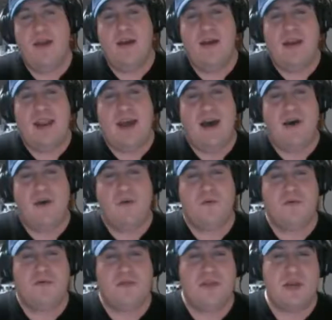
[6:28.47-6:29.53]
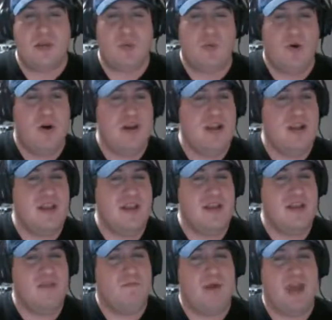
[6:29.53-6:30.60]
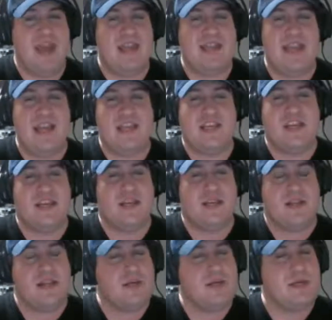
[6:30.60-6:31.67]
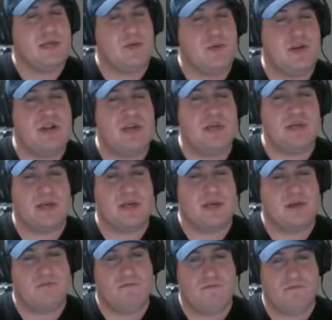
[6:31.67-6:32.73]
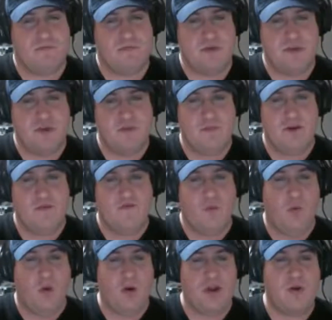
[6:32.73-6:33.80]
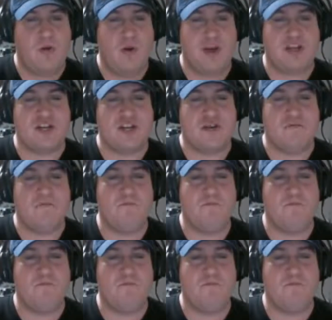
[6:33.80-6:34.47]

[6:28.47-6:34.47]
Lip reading: Now, this one, pay attention, because this one is a little bit of a wordy question.